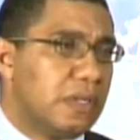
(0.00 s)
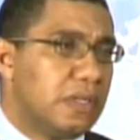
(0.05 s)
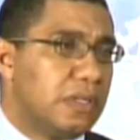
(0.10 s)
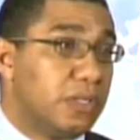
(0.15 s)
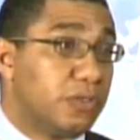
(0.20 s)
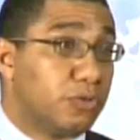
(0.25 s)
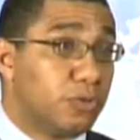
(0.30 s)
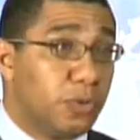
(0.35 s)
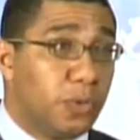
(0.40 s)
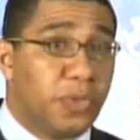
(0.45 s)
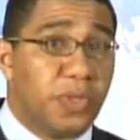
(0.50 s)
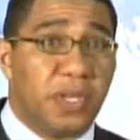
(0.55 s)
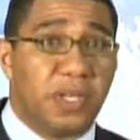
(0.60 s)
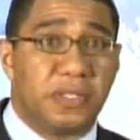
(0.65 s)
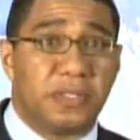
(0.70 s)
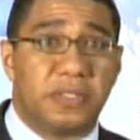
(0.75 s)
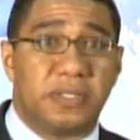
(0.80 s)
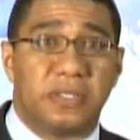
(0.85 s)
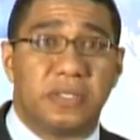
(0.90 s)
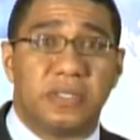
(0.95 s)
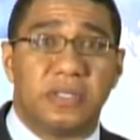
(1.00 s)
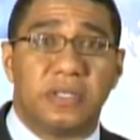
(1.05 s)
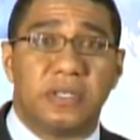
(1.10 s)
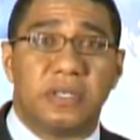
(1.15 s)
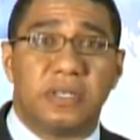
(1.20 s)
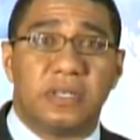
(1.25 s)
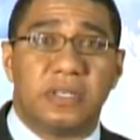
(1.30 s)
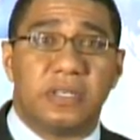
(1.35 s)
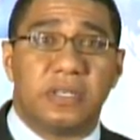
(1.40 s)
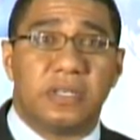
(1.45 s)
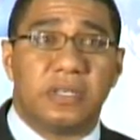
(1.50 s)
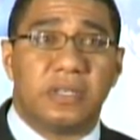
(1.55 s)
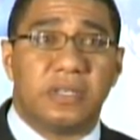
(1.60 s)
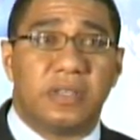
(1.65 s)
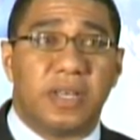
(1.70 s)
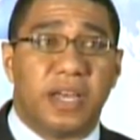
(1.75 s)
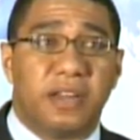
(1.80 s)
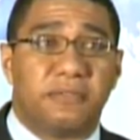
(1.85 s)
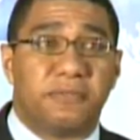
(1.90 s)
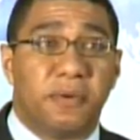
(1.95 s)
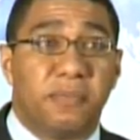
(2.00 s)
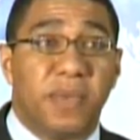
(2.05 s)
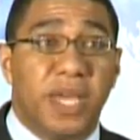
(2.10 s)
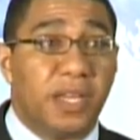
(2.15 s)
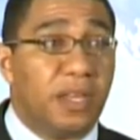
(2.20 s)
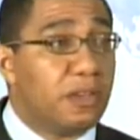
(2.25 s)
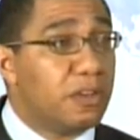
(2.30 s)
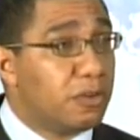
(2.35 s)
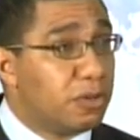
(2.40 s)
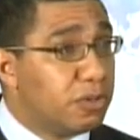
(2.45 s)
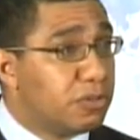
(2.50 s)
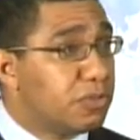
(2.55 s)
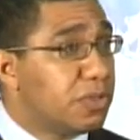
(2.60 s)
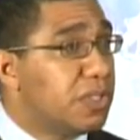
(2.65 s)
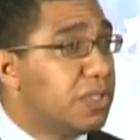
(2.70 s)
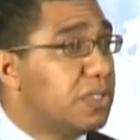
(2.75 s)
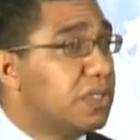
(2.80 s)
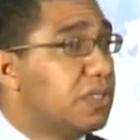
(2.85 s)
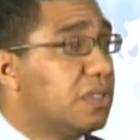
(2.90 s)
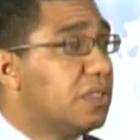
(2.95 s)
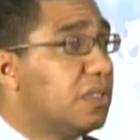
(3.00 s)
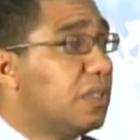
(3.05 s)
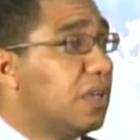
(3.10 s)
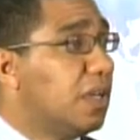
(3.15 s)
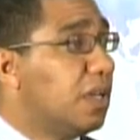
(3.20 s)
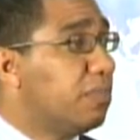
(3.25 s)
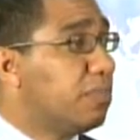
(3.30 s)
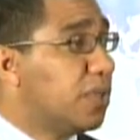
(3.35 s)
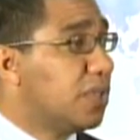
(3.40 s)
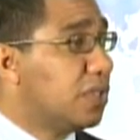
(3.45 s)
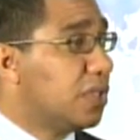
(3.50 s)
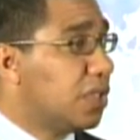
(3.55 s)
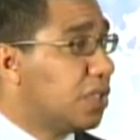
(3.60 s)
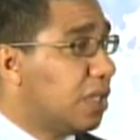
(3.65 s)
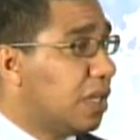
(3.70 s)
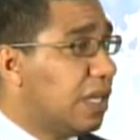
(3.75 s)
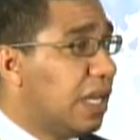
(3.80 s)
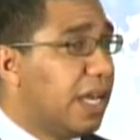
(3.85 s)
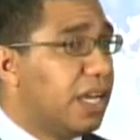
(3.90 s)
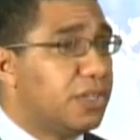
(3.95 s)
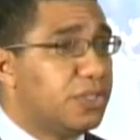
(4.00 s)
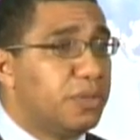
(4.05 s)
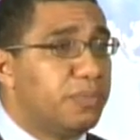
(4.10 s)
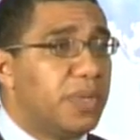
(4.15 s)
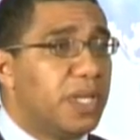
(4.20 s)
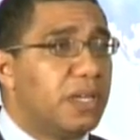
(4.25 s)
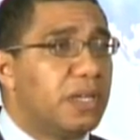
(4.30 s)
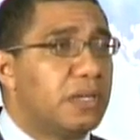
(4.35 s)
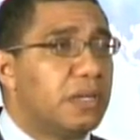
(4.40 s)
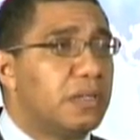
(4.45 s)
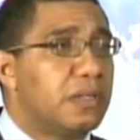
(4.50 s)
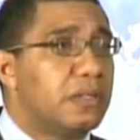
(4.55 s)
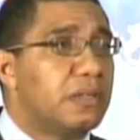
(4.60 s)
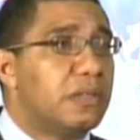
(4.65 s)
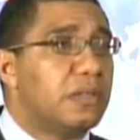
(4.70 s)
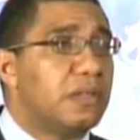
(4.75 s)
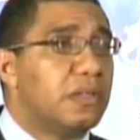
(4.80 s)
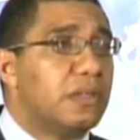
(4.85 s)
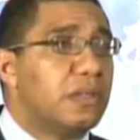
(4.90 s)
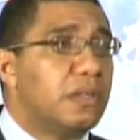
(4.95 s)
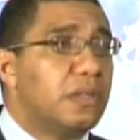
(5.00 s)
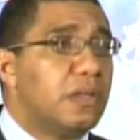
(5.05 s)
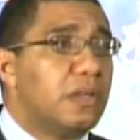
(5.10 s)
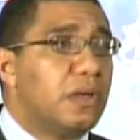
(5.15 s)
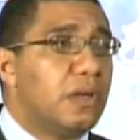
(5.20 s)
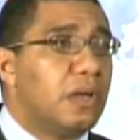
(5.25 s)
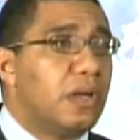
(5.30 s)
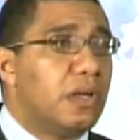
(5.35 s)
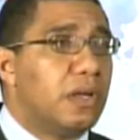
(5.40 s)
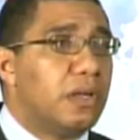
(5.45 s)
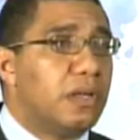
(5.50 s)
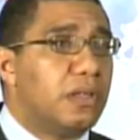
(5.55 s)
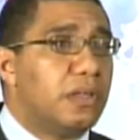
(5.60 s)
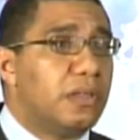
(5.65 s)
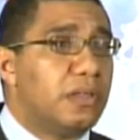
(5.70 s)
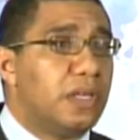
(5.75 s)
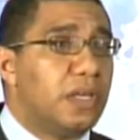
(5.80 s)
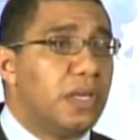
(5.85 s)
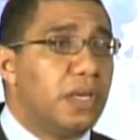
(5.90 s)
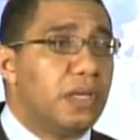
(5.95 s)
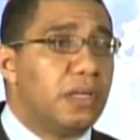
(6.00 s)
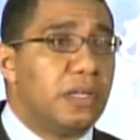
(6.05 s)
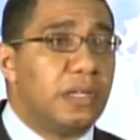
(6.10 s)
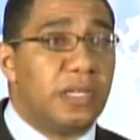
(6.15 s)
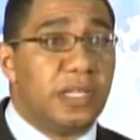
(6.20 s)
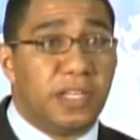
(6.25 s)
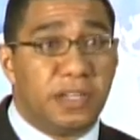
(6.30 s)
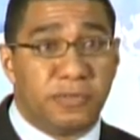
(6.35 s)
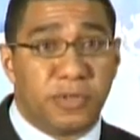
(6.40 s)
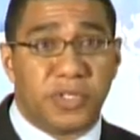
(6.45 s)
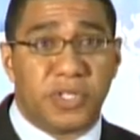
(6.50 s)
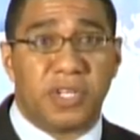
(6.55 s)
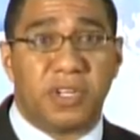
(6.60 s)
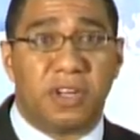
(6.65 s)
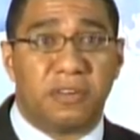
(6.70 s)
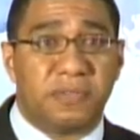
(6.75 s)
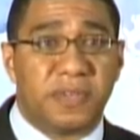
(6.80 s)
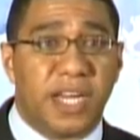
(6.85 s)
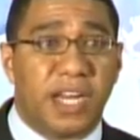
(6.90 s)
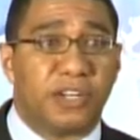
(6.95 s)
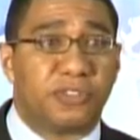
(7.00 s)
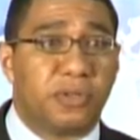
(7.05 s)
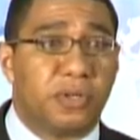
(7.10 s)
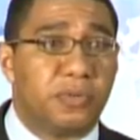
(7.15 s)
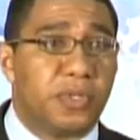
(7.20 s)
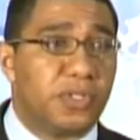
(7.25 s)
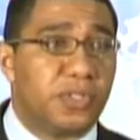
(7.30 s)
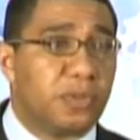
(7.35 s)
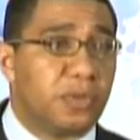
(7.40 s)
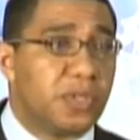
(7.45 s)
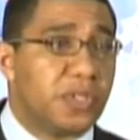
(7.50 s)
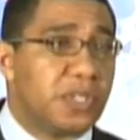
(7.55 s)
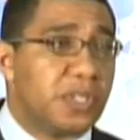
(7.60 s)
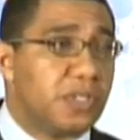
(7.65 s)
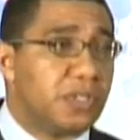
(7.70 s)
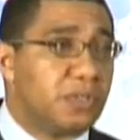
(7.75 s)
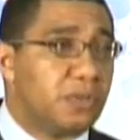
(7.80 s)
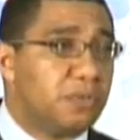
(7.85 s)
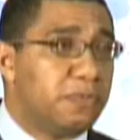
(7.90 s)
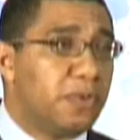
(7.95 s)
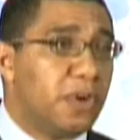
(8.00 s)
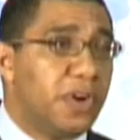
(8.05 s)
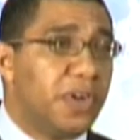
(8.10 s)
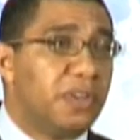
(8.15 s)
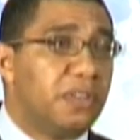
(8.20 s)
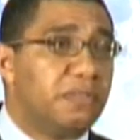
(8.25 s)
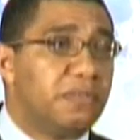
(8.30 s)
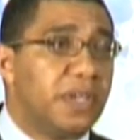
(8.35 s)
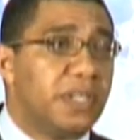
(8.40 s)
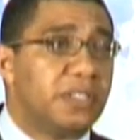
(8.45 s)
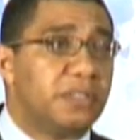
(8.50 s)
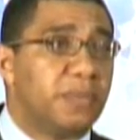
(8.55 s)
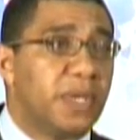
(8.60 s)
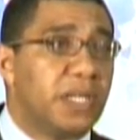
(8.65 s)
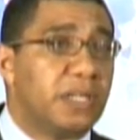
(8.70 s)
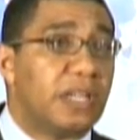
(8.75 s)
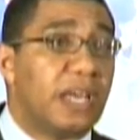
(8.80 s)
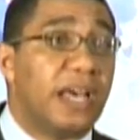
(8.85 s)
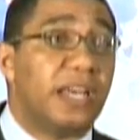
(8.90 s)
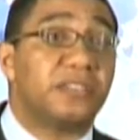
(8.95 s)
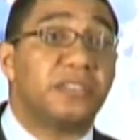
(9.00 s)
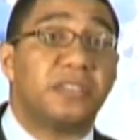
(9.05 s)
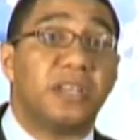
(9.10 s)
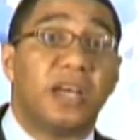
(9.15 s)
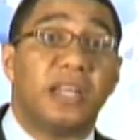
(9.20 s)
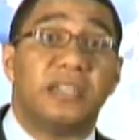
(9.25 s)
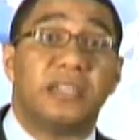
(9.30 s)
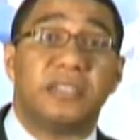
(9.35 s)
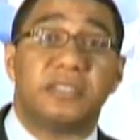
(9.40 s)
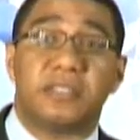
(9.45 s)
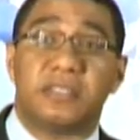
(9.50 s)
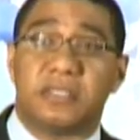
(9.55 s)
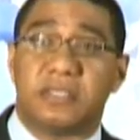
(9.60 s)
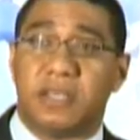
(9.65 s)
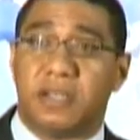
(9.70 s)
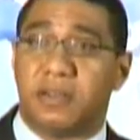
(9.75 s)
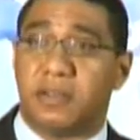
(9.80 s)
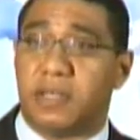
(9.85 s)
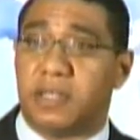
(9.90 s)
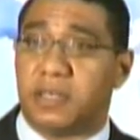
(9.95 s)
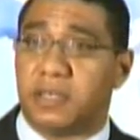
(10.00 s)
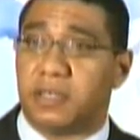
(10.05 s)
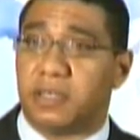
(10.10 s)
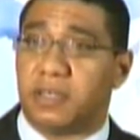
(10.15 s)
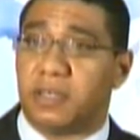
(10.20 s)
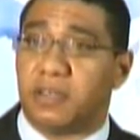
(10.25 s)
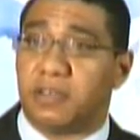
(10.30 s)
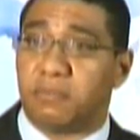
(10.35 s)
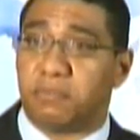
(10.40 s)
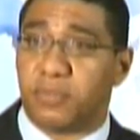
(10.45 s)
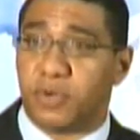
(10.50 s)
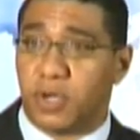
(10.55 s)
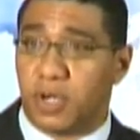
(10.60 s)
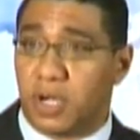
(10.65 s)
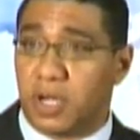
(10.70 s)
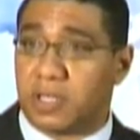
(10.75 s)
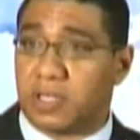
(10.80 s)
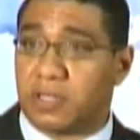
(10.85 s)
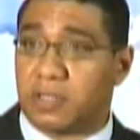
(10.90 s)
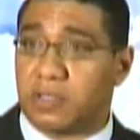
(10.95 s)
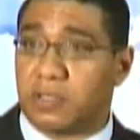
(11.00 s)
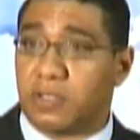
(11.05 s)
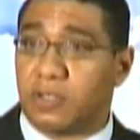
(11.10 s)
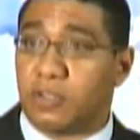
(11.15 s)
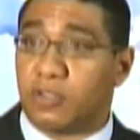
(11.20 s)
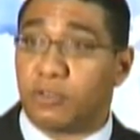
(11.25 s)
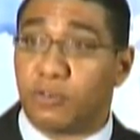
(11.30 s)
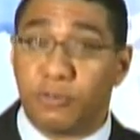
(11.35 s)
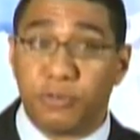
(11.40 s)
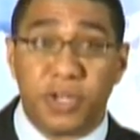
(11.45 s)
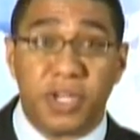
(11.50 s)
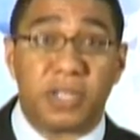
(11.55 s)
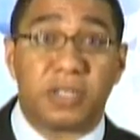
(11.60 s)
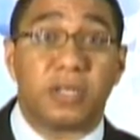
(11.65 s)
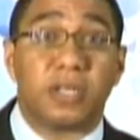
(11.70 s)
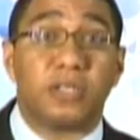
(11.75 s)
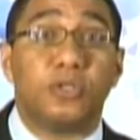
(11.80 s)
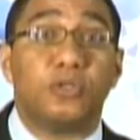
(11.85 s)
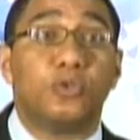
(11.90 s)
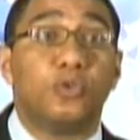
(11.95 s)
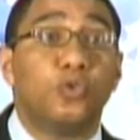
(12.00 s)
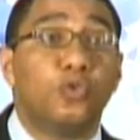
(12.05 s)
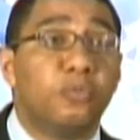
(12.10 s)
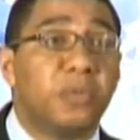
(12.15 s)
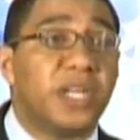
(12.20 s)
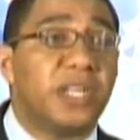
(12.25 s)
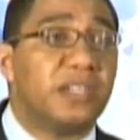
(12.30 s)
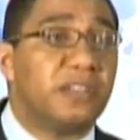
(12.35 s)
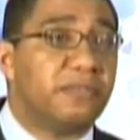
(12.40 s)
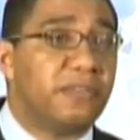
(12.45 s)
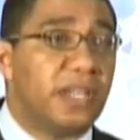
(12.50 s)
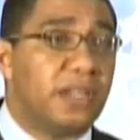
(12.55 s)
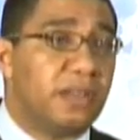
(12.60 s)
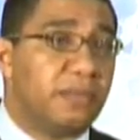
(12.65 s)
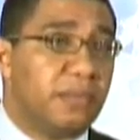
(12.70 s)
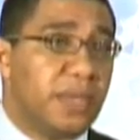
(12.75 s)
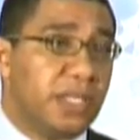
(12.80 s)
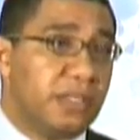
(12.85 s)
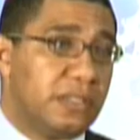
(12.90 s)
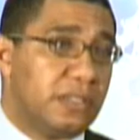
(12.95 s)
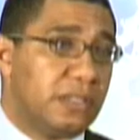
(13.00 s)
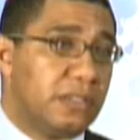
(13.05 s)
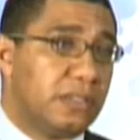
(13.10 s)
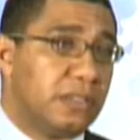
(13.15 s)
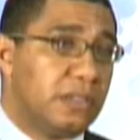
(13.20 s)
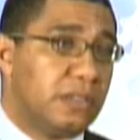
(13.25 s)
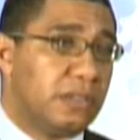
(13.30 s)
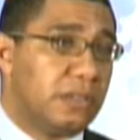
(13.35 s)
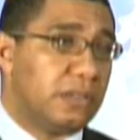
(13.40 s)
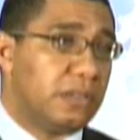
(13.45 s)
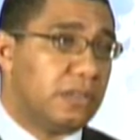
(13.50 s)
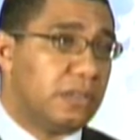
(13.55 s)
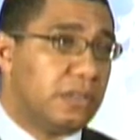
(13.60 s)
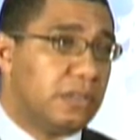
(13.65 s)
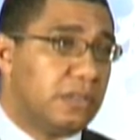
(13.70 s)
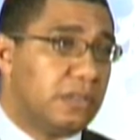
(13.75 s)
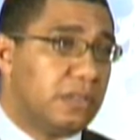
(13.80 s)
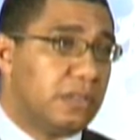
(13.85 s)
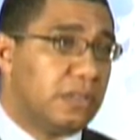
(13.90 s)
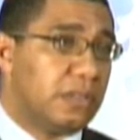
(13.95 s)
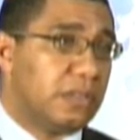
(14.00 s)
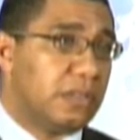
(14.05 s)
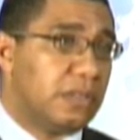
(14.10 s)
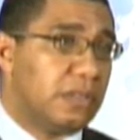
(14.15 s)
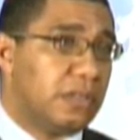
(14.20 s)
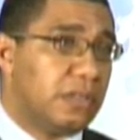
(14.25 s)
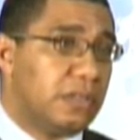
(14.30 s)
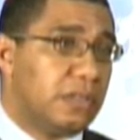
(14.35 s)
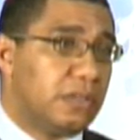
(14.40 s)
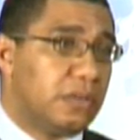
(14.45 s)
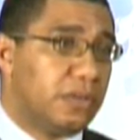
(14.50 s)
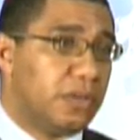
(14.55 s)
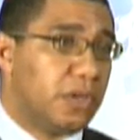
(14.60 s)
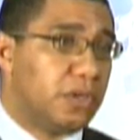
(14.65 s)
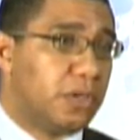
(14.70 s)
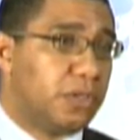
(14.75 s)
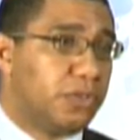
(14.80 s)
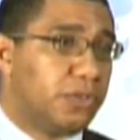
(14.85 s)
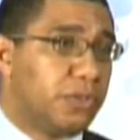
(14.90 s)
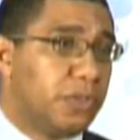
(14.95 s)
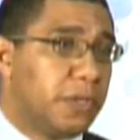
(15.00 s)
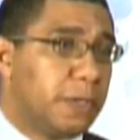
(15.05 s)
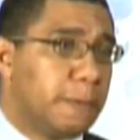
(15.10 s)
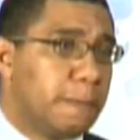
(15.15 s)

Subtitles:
The truth is that for many countries in a position like Jamaica, the leveraging of natural resources to foreign investment has not necessarily brought greater human development to the country.